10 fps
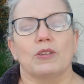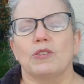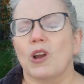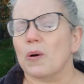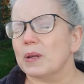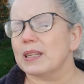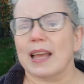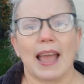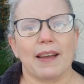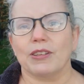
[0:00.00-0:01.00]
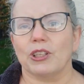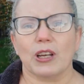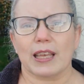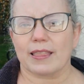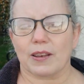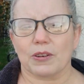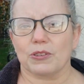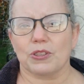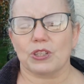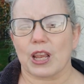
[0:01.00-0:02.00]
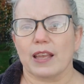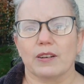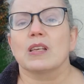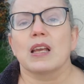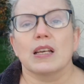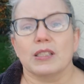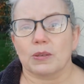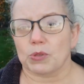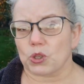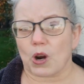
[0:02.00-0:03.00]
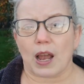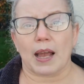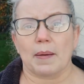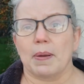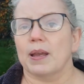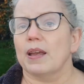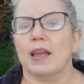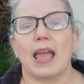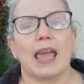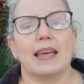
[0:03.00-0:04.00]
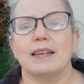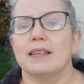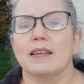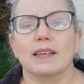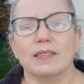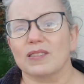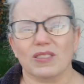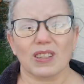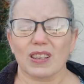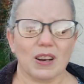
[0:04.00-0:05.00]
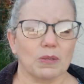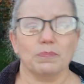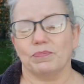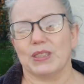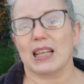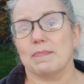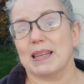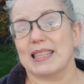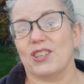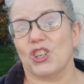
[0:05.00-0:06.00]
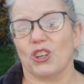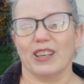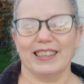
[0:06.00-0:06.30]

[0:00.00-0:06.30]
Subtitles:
Go and have a look at their channel, subscribe, and tell them I sent you.